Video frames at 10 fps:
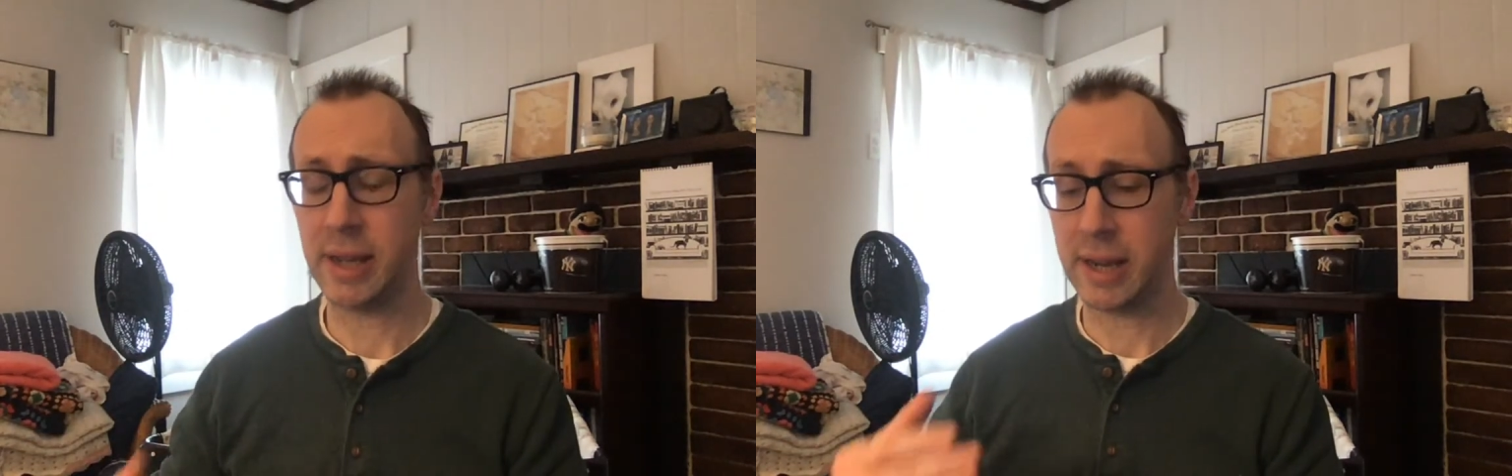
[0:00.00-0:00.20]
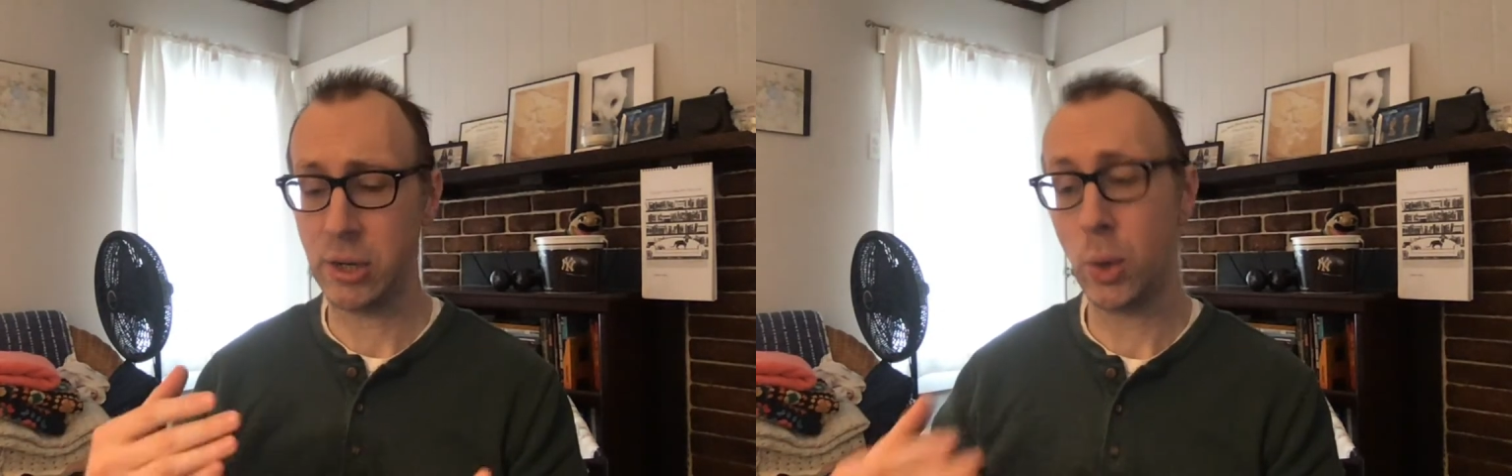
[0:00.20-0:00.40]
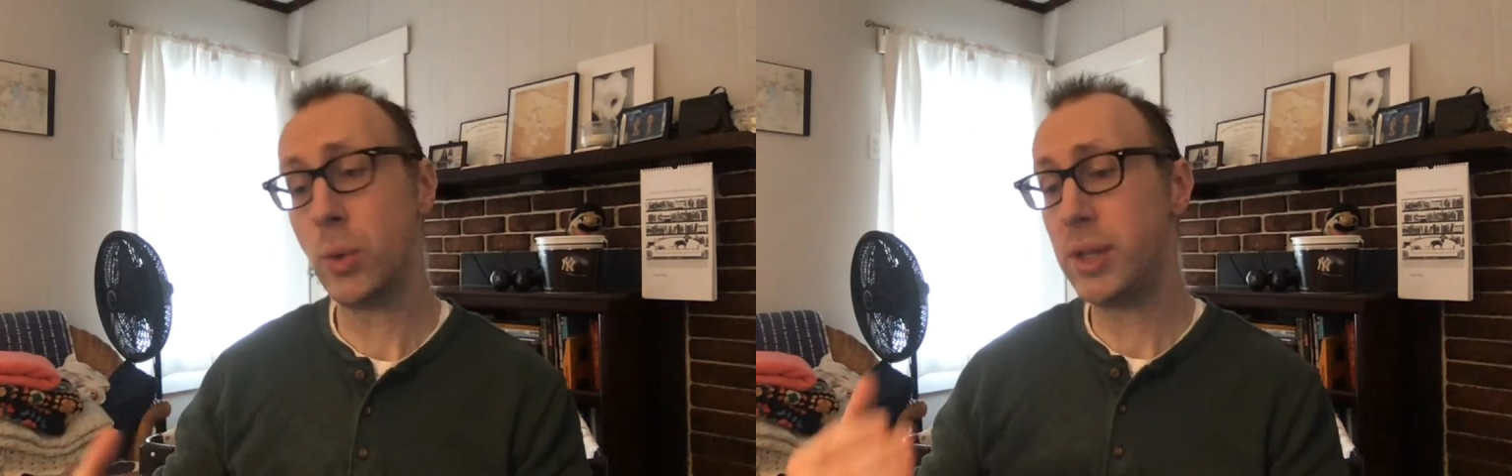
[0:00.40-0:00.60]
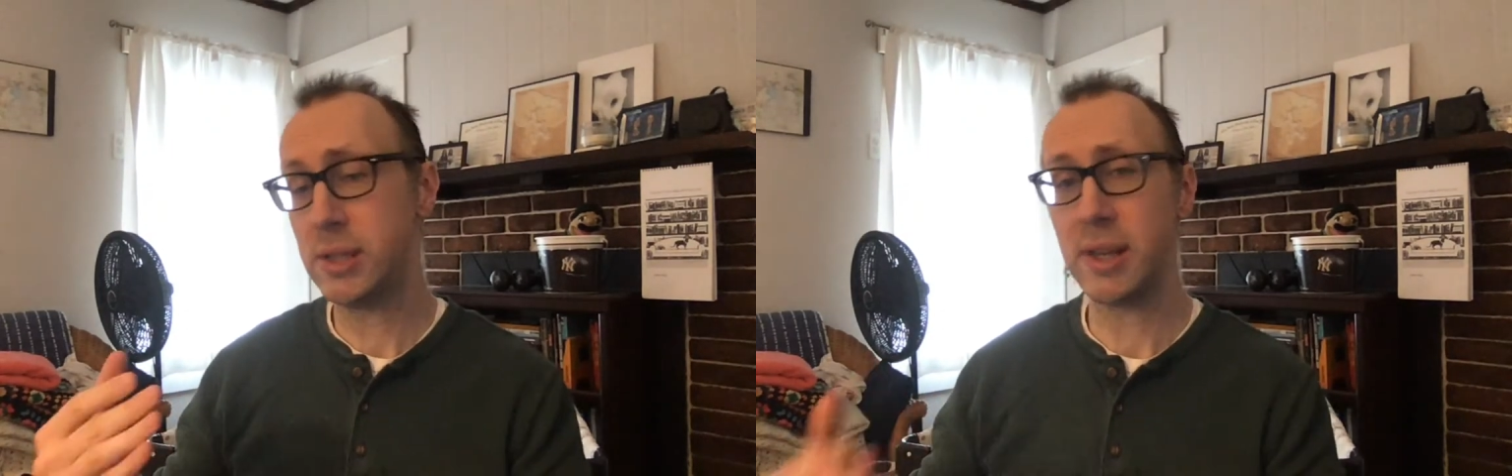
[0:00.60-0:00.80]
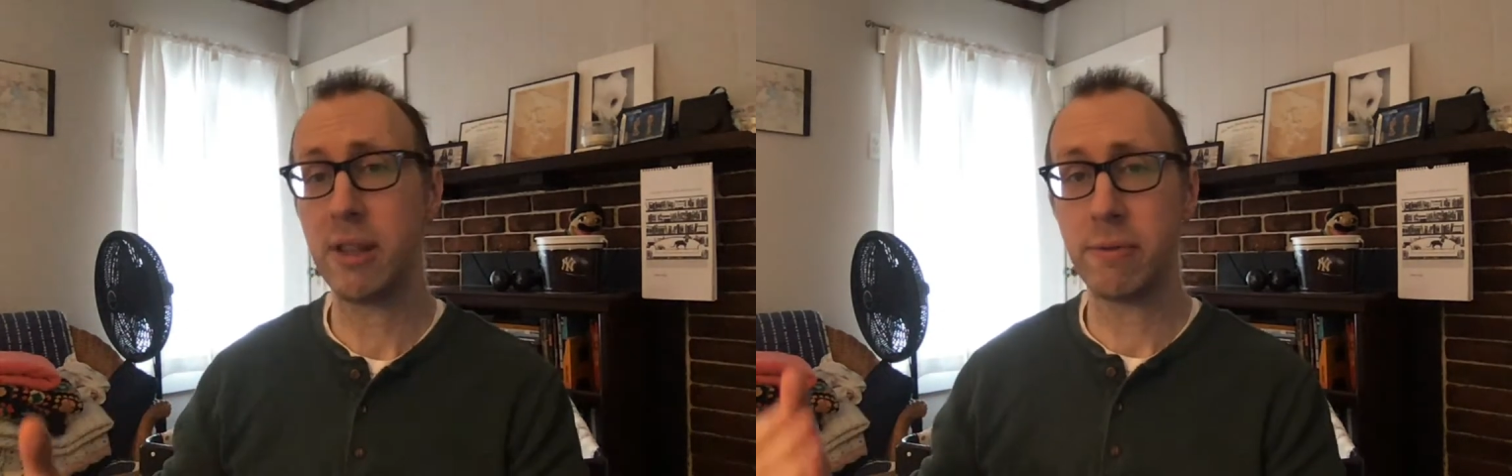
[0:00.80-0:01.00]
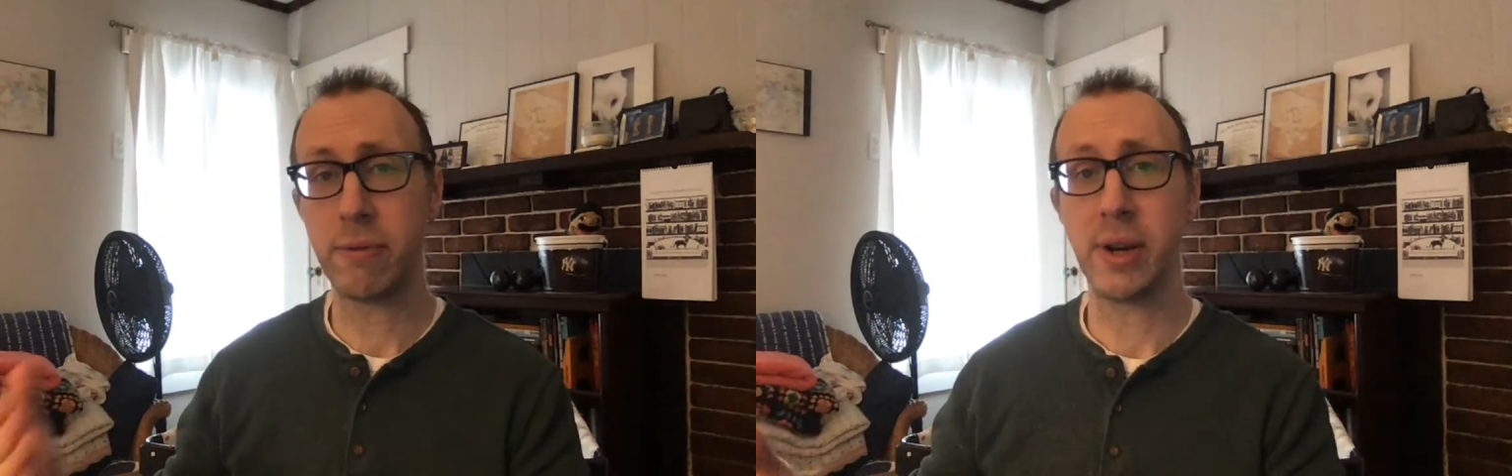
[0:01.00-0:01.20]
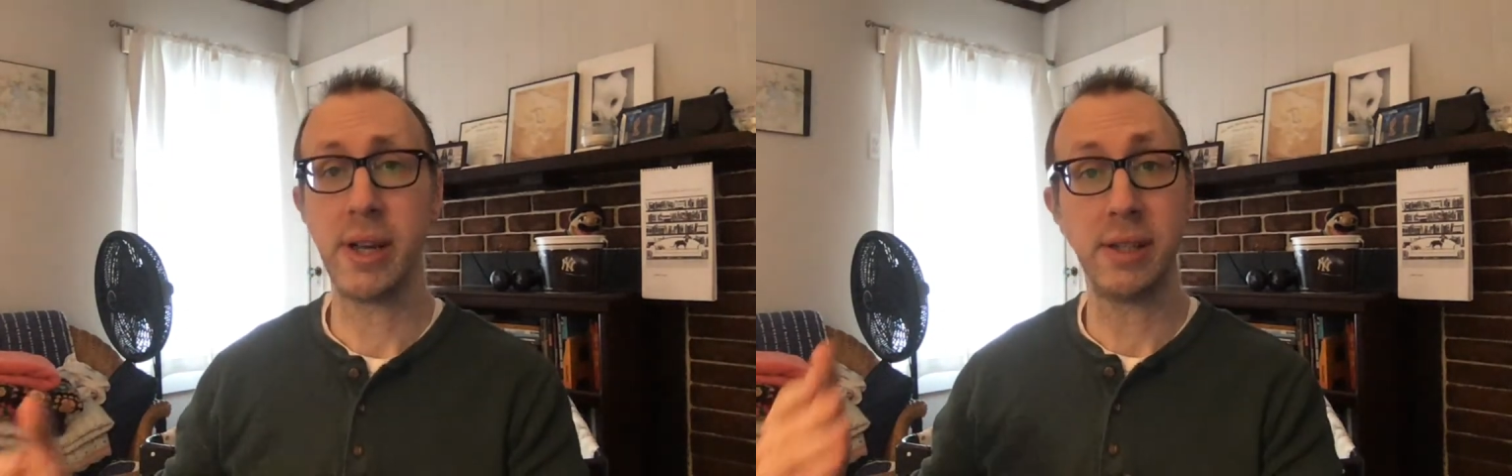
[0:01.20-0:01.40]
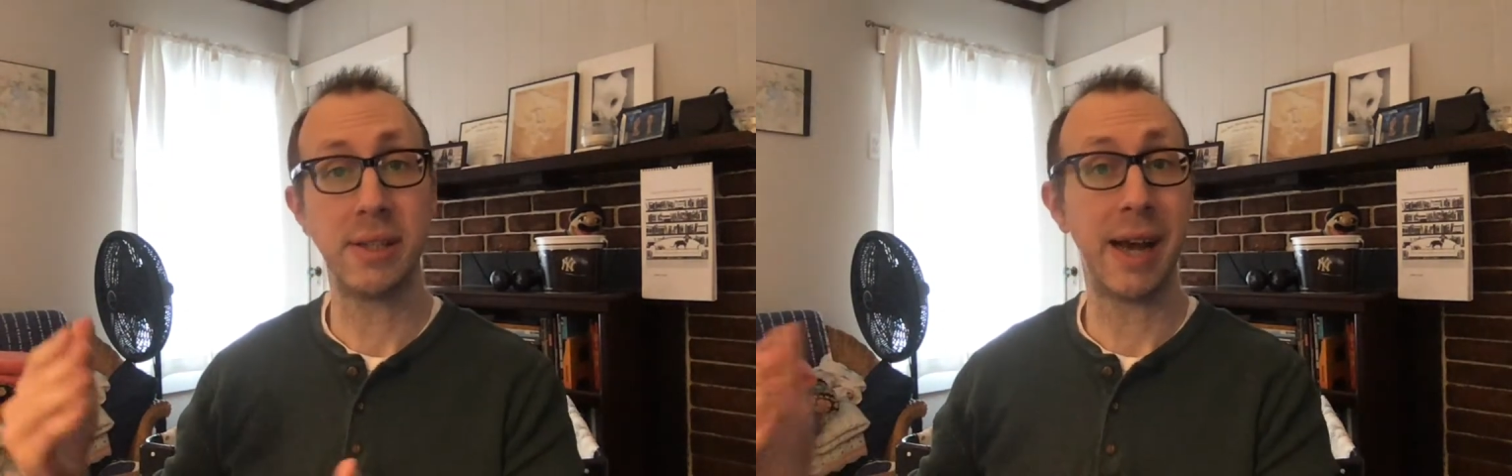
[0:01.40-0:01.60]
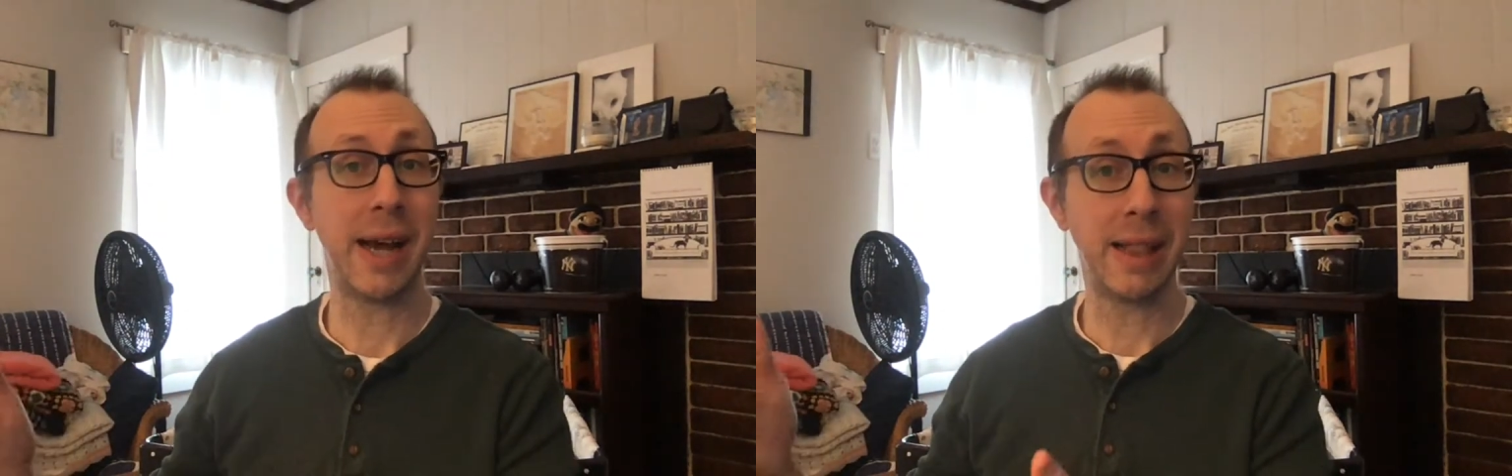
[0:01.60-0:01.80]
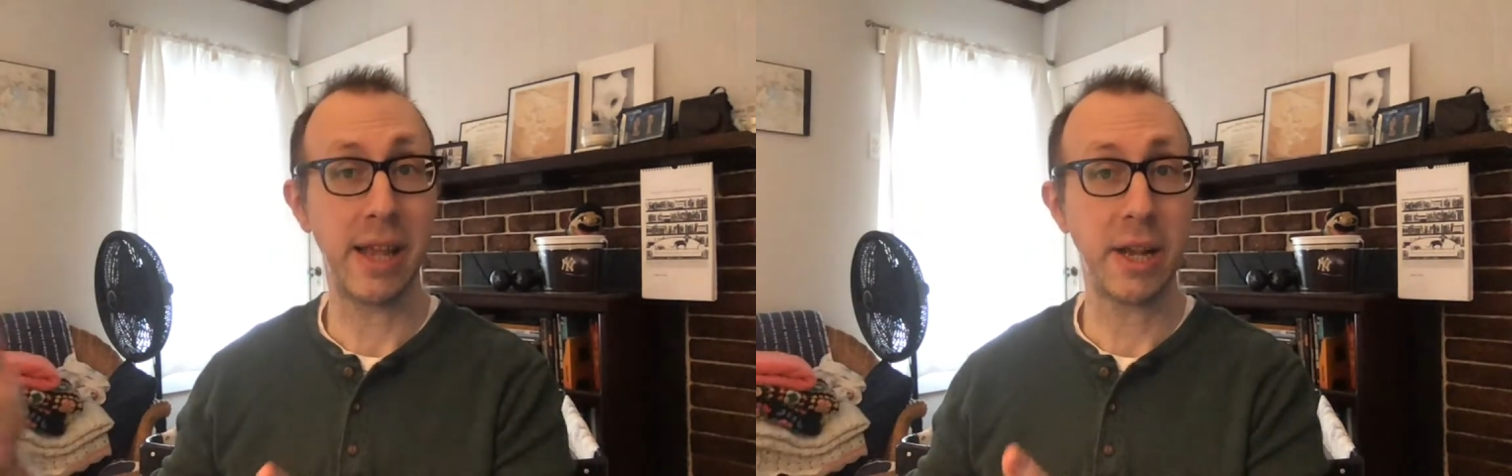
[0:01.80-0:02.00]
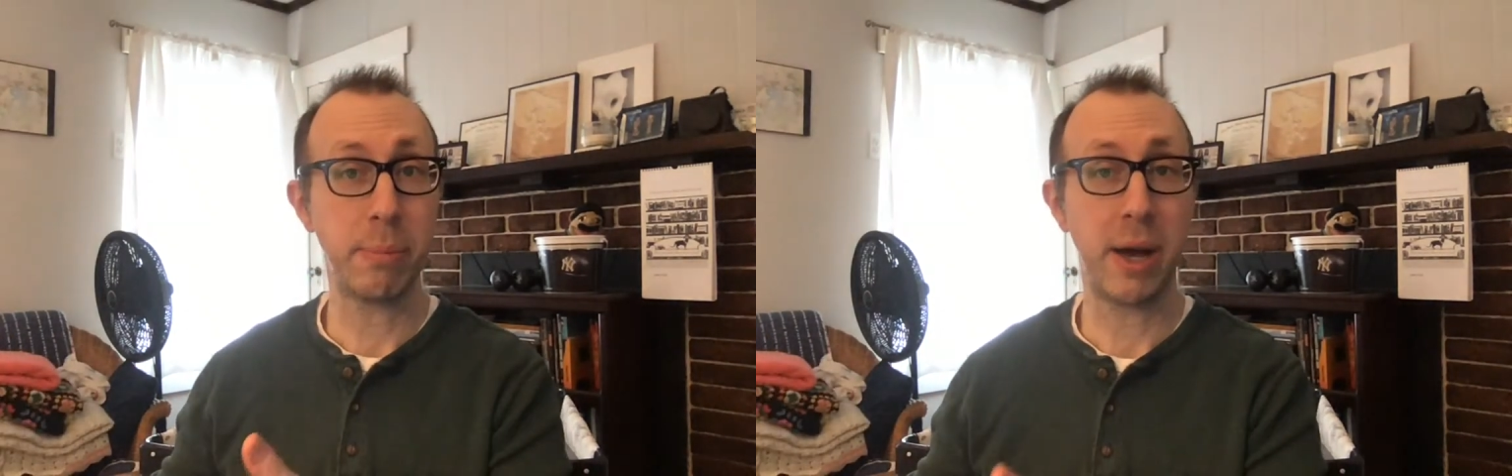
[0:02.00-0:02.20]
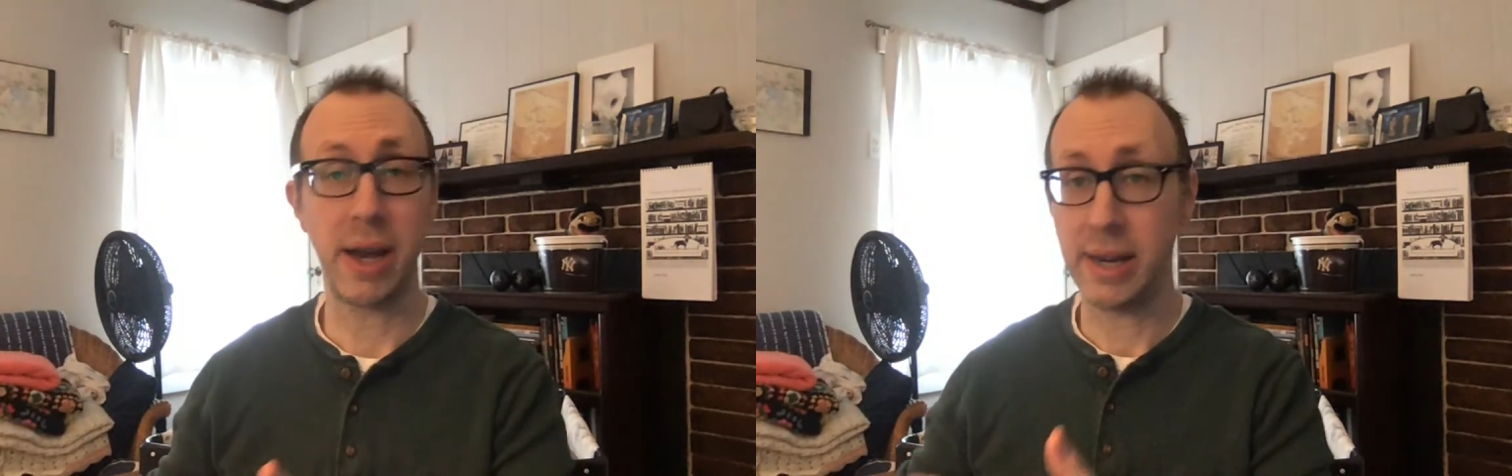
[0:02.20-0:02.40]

I can only say the phrase, I like pie.